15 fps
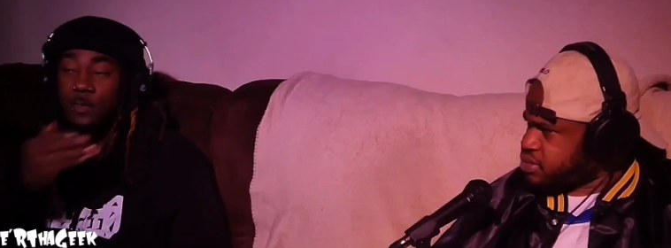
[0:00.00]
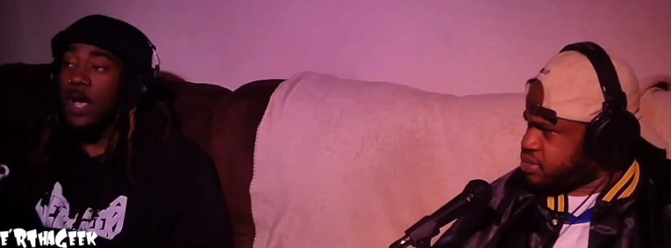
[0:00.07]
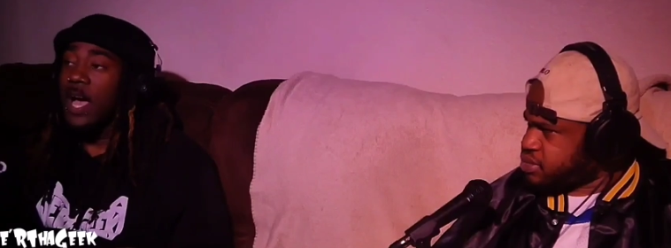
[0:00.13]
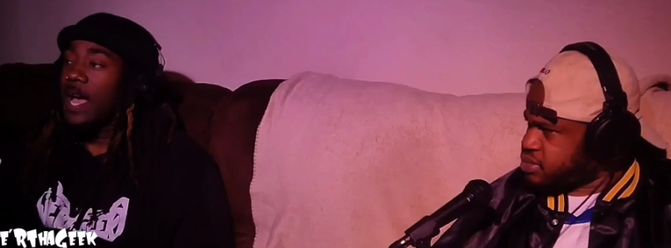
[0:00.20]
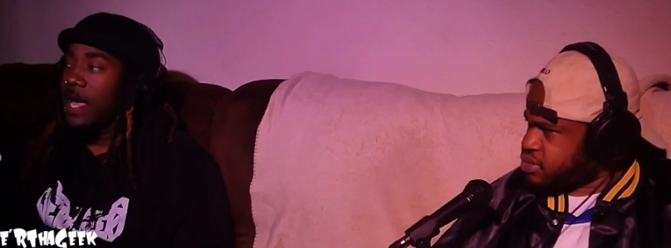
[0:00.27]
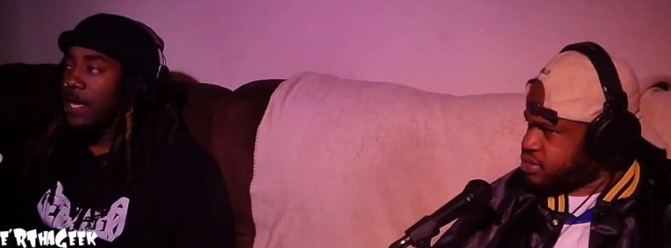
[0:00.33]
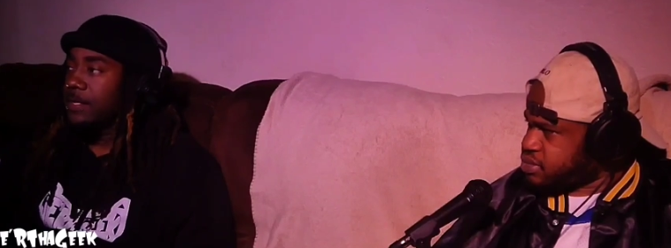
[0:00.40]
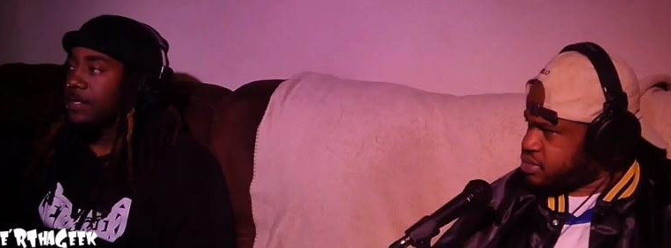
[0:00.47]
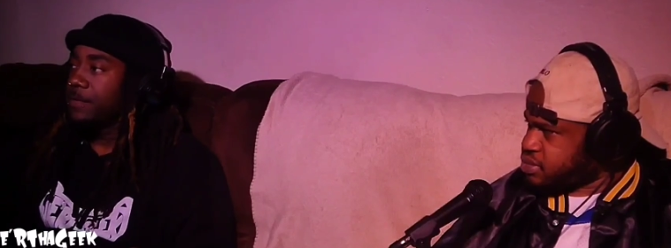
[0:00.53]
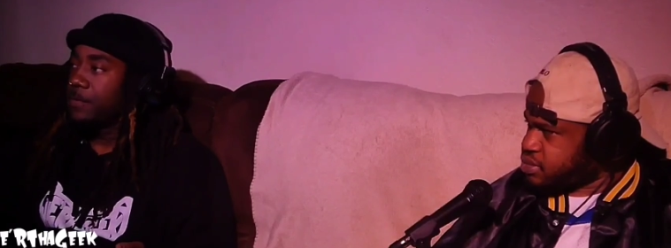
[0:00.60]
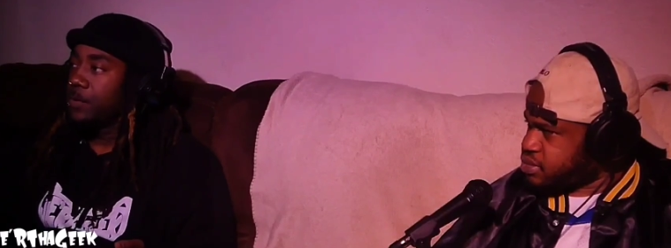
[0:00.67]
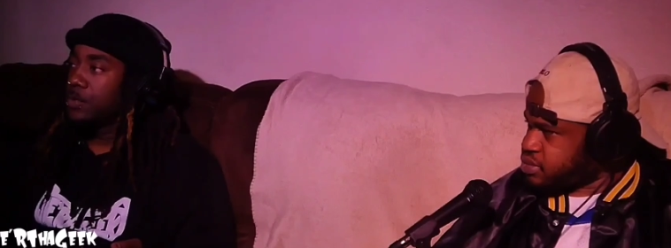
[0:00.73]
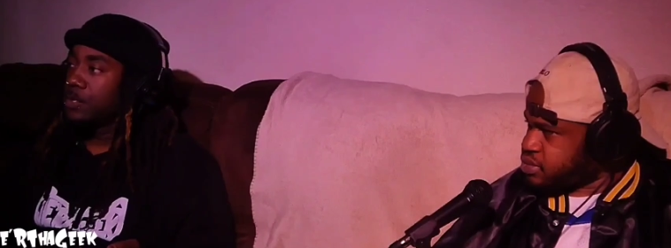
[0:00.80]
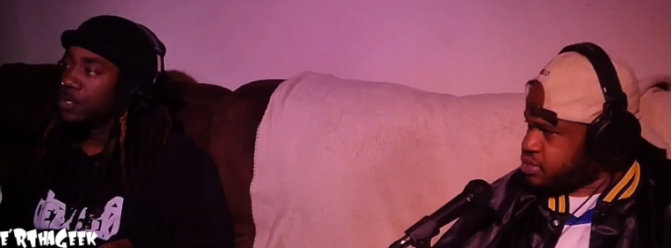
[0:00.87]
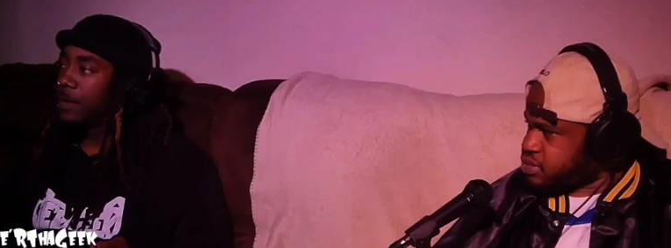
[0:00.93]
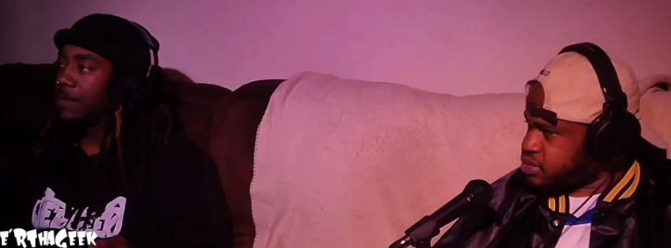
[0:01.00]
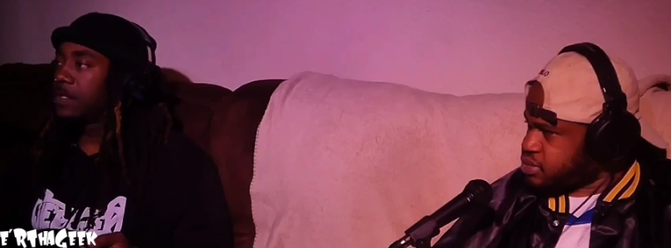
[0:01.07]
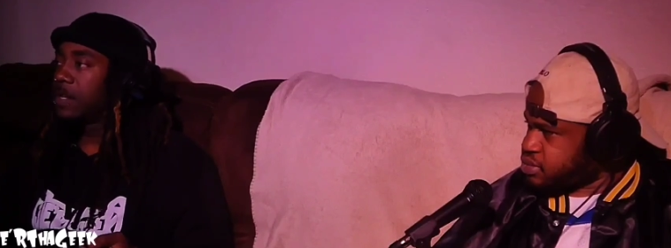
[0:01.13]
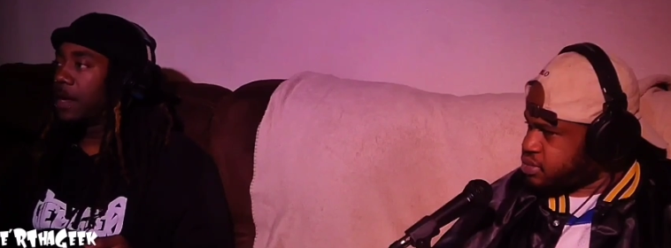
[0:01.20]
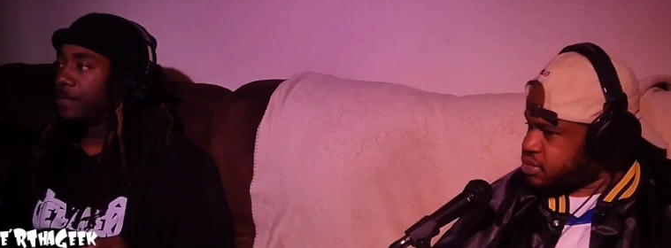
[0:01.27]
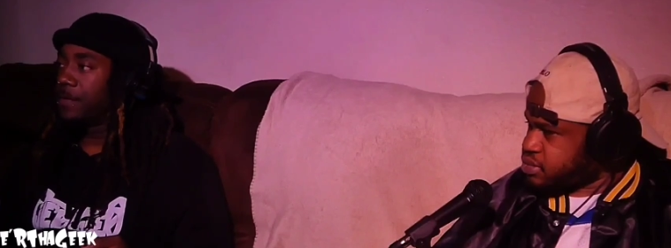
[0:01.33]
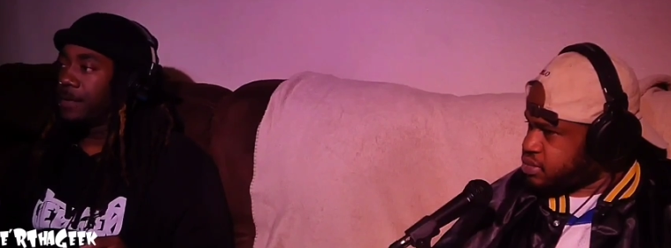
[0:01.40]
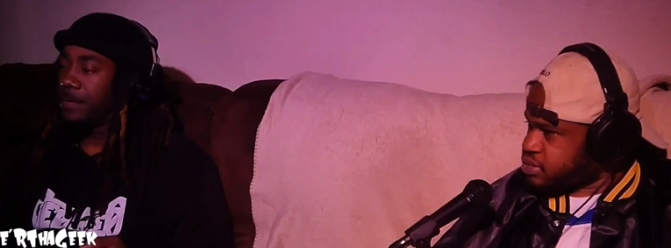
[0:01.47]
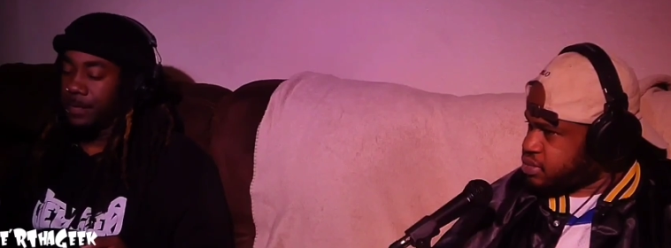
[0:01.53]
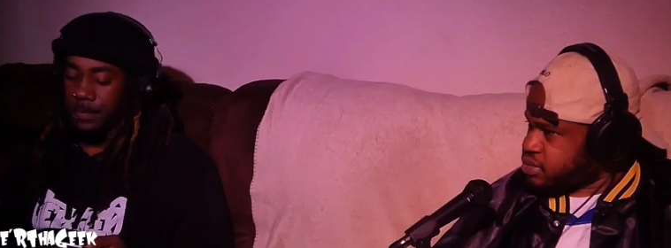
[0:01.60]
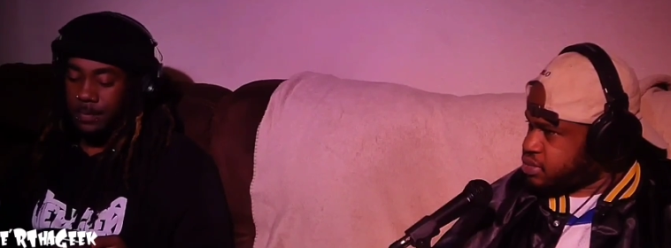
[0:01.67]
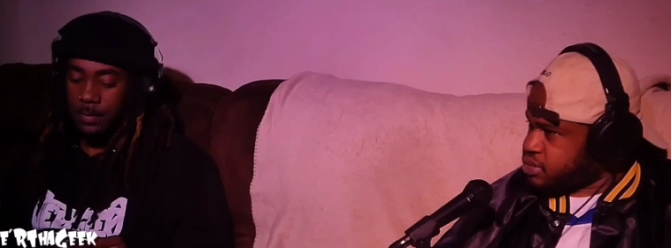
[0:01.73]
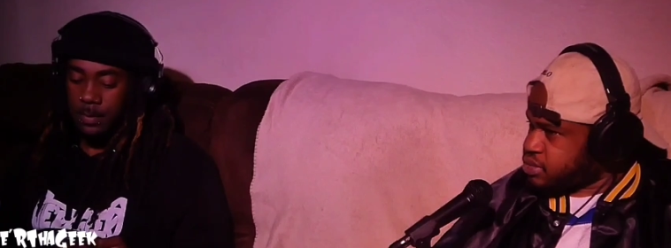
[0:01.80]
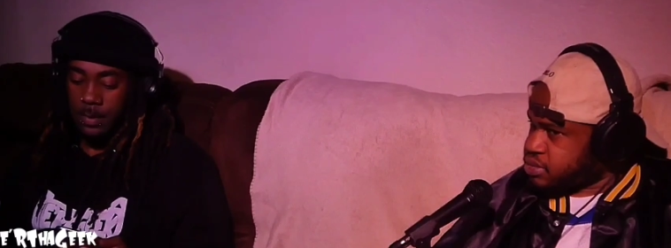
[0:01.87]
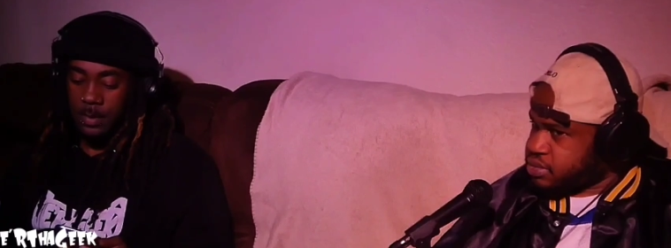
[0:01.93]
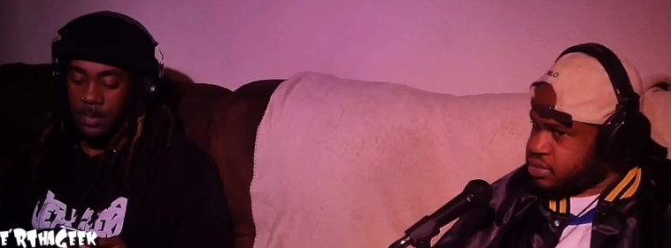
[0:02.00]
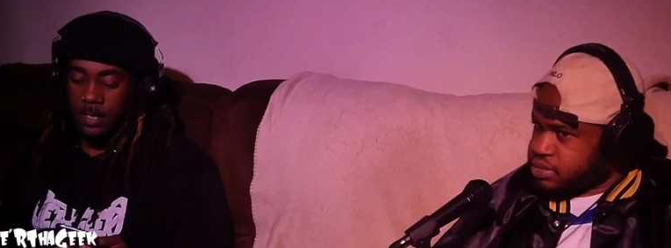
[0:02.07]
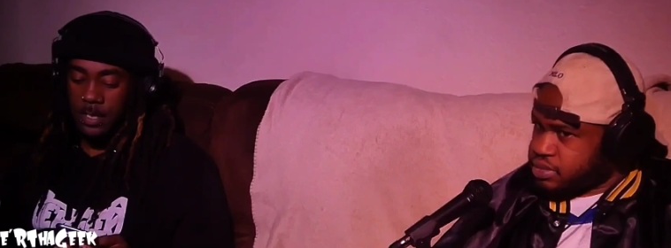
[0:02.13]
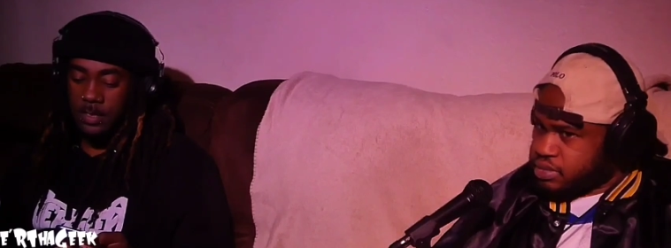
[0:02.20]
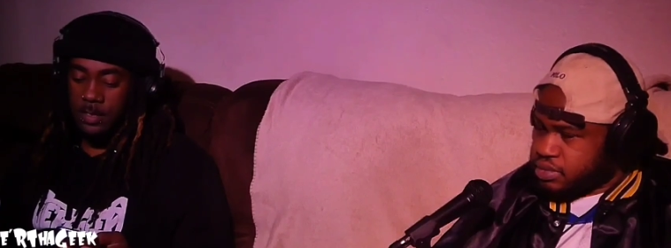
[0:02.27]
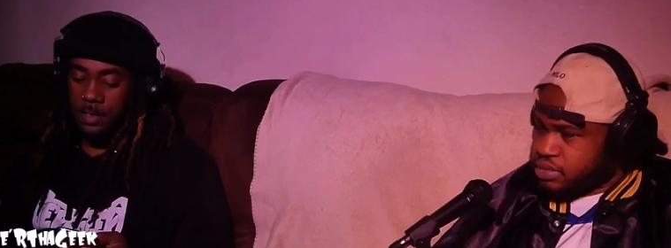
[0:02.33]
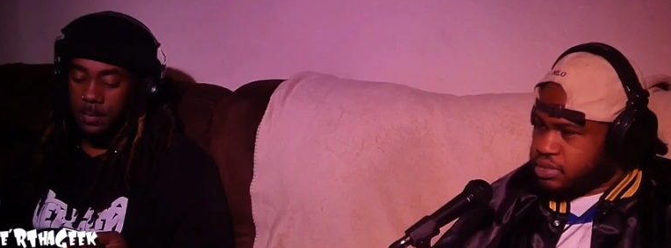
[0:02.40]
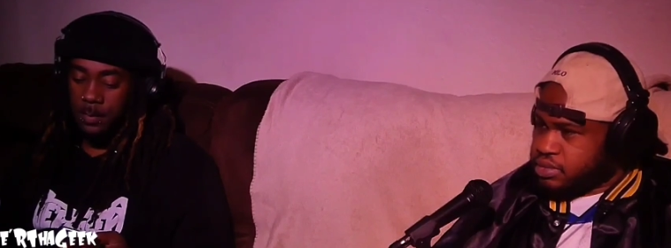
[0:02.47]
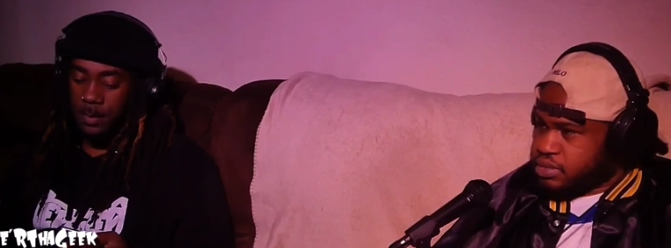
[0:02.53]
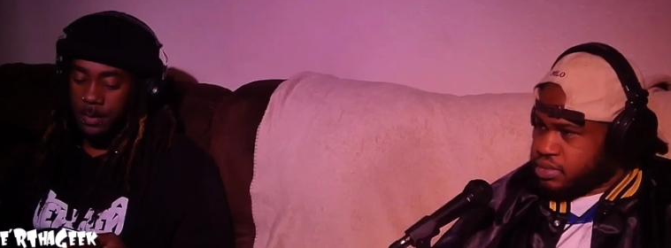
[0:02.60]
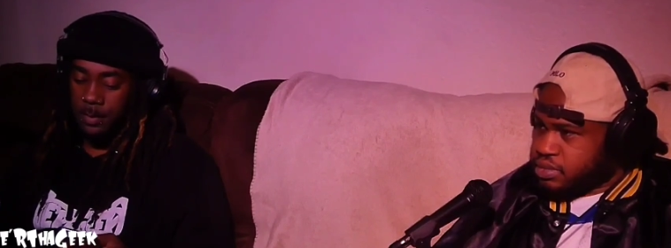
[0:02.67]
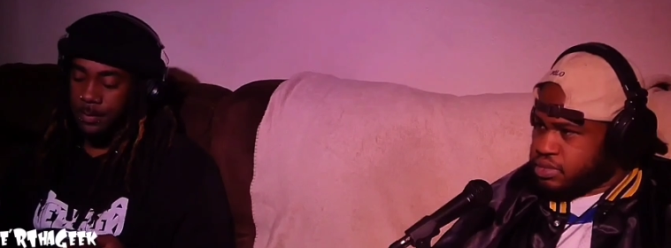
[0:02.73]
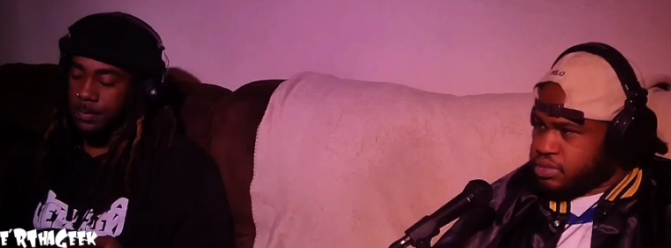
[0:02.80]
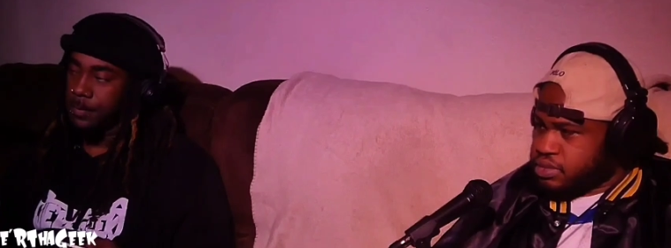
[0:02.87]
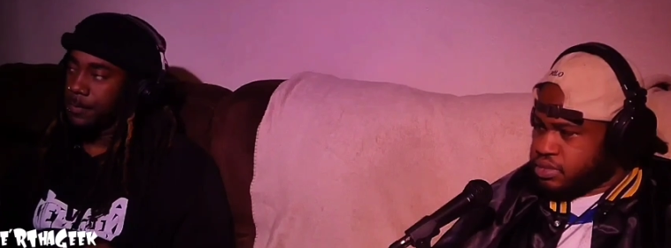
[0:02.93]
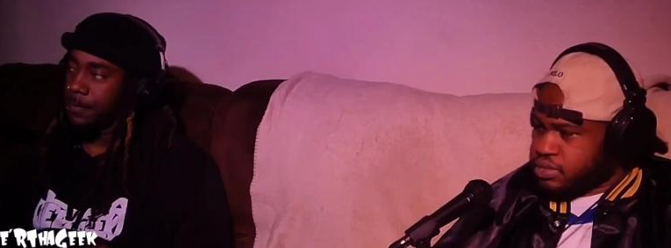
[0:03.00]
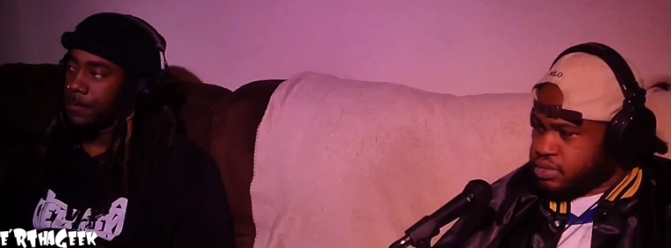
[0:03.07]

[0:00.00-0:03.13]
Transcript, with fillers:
Speaker 1: that's why I asked if you was a Travis Scott fan, because they're similar.